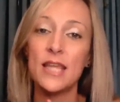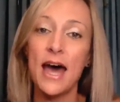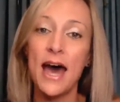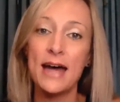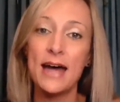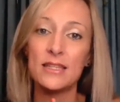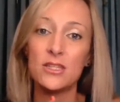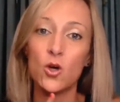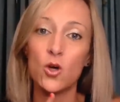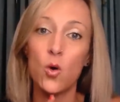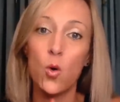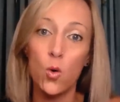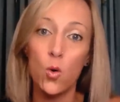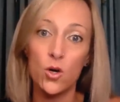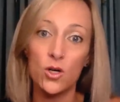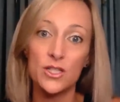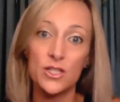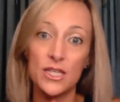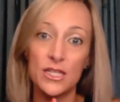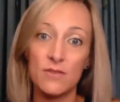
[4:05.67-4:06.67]
that
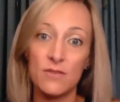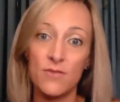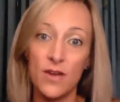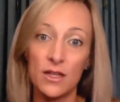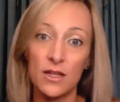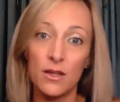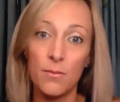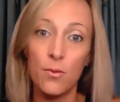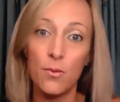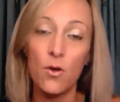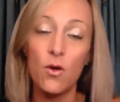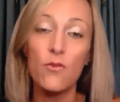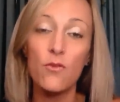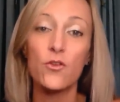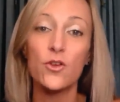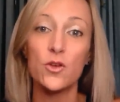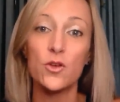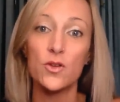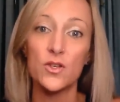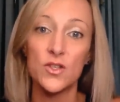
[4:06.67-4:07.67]
course is available
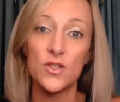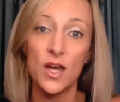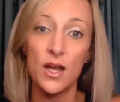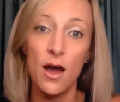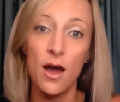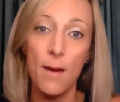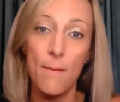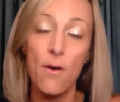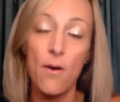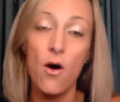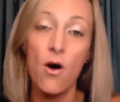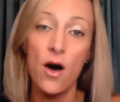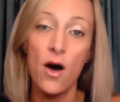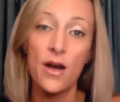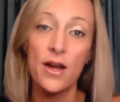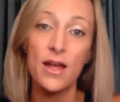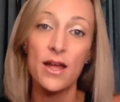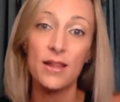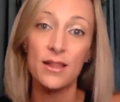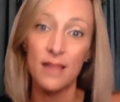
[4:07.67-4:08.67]
for you to sign up
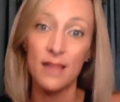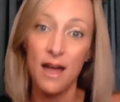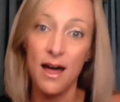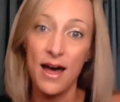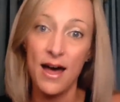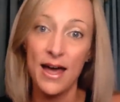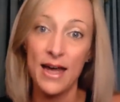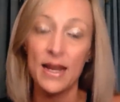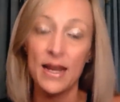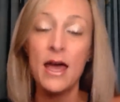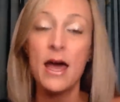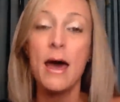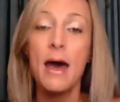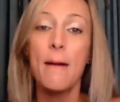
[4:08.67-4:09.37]
online.